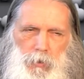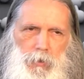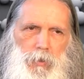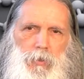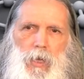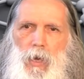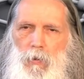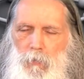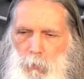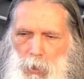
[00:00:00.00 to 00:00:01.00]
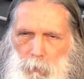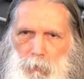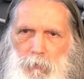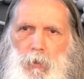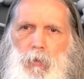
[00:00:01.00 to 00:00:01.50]
It doesn't have the proper
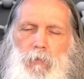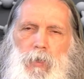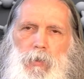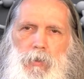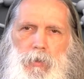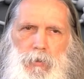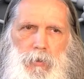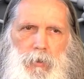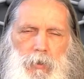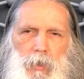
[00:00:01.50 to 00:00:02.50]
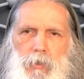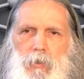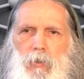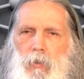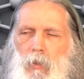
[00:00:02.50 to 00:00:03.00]
flow of energy and
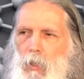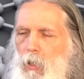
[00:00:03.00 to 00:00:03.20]
circulation,